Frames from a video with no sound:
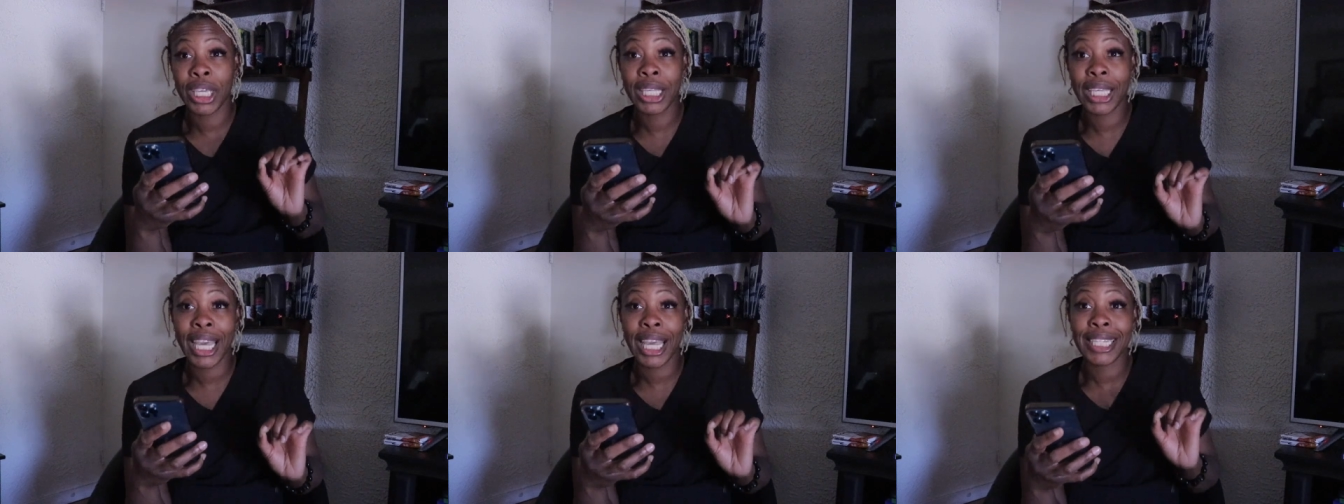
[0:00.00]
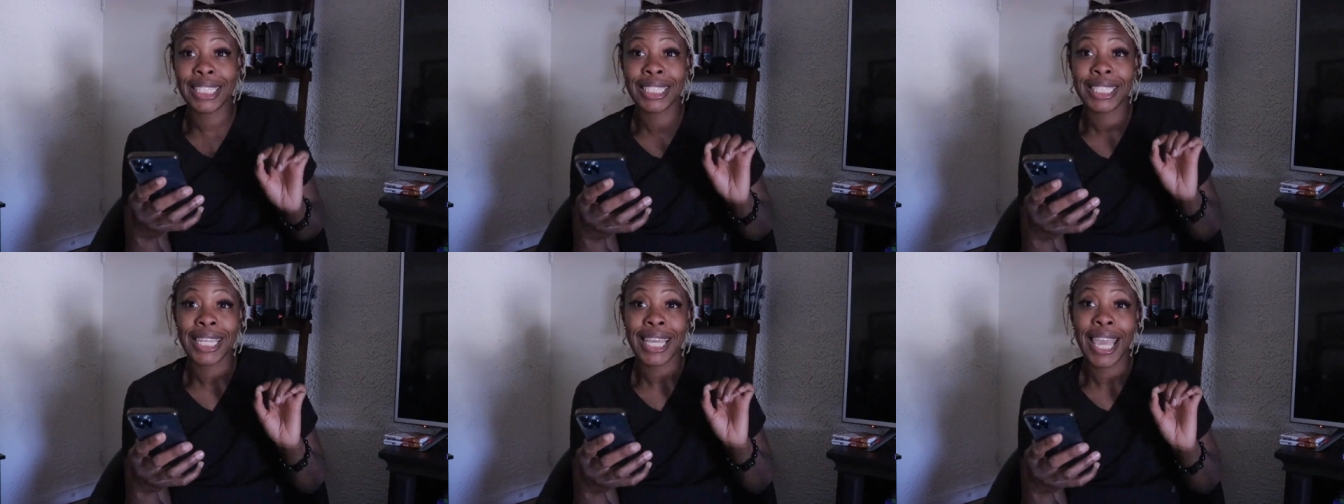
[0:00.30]

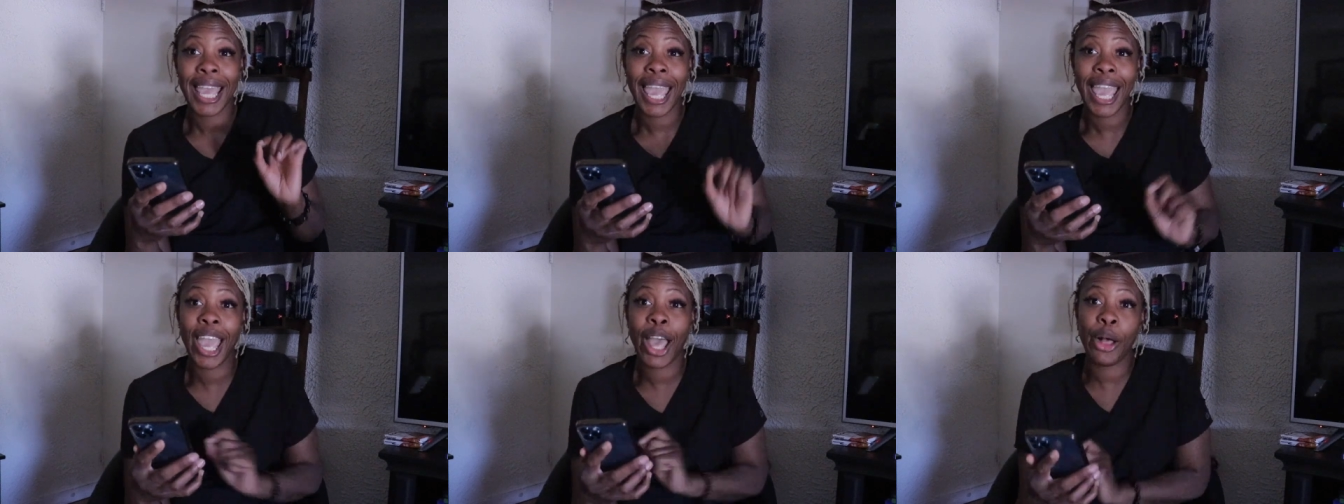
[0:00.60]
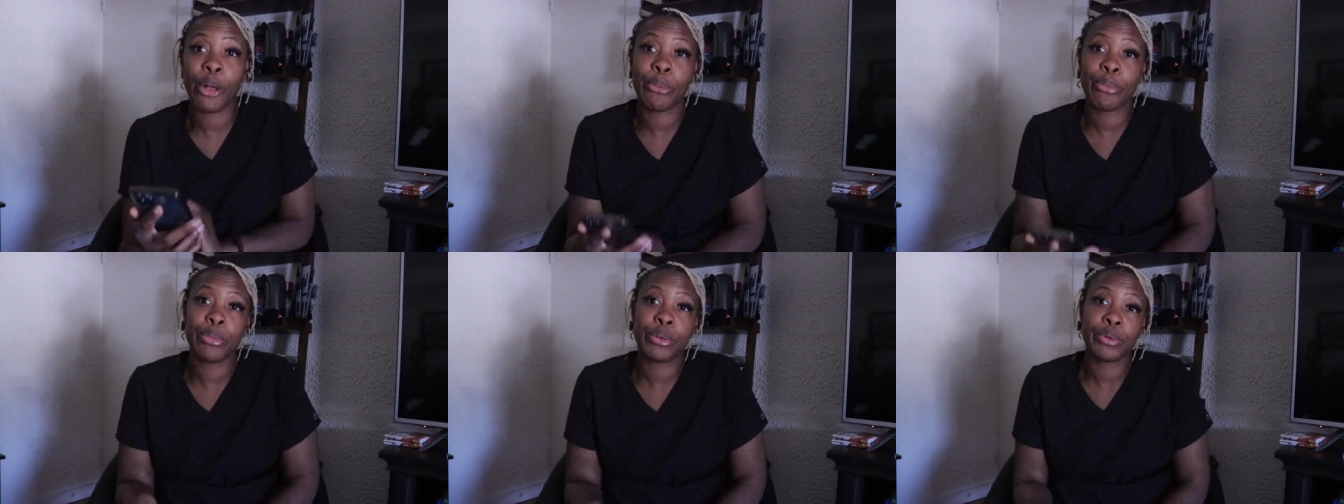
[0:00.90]
get
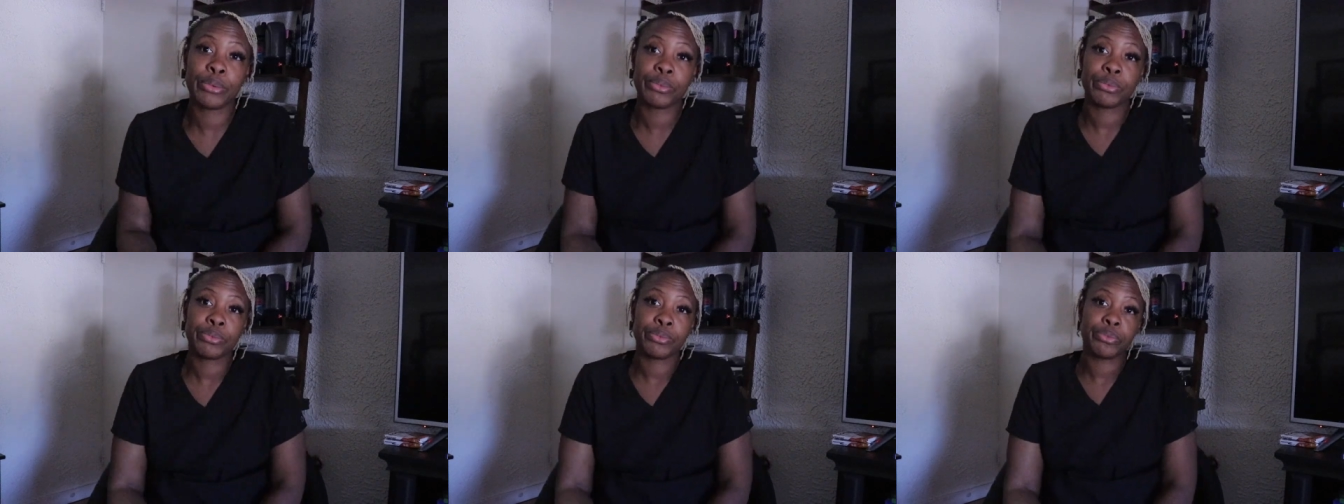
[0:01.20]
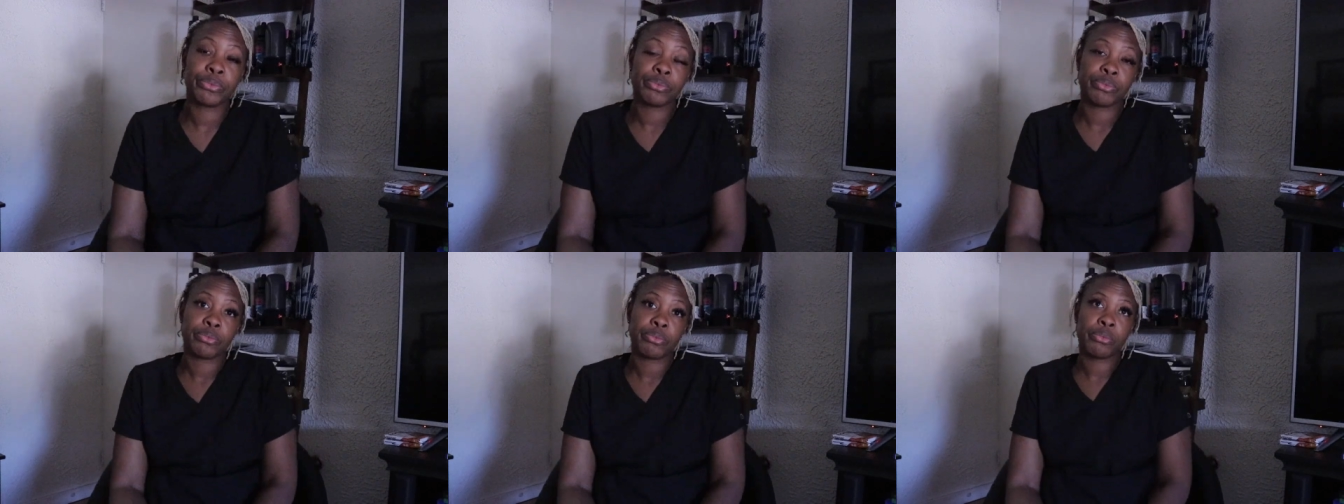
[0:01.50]
help.
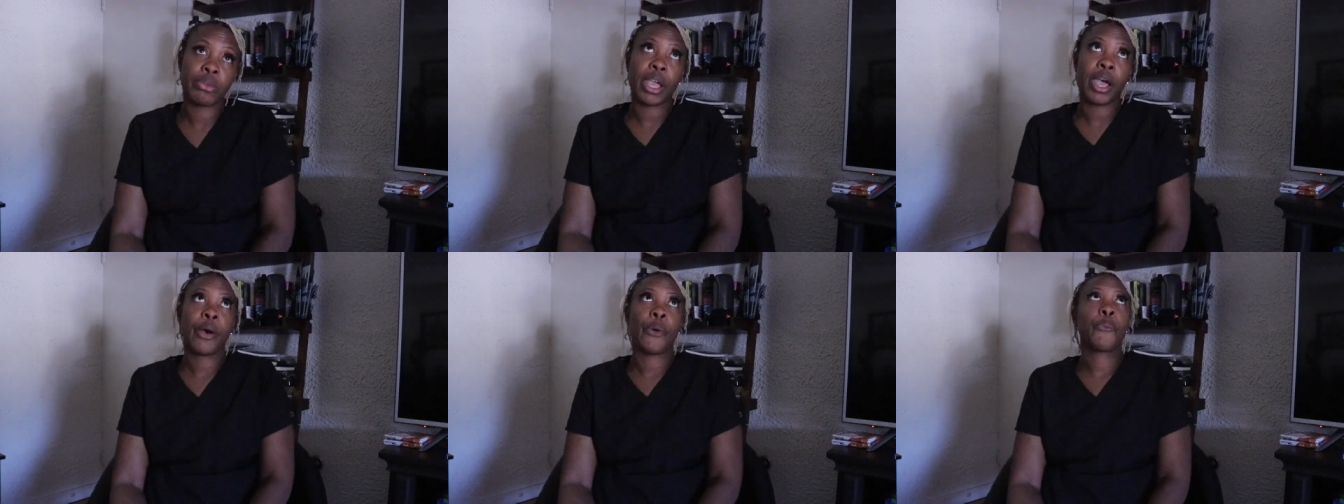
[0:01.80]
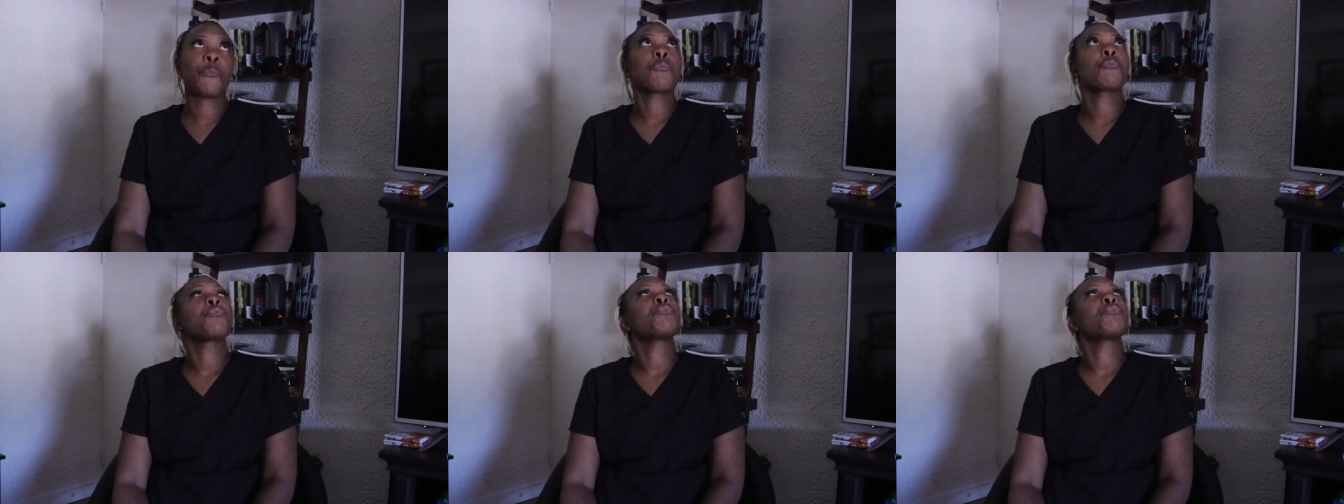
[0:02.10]
Now,